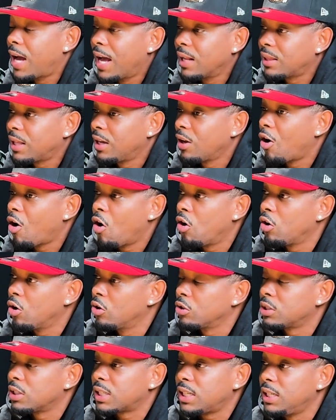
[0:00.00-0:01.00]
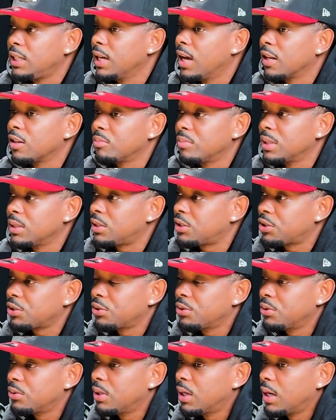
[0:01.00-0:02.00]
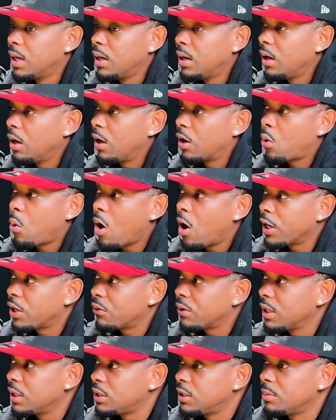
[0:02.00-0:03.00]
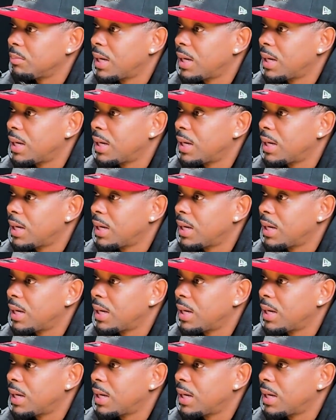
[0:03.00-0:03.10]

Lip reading: I think all those are key elements to a quality relationship.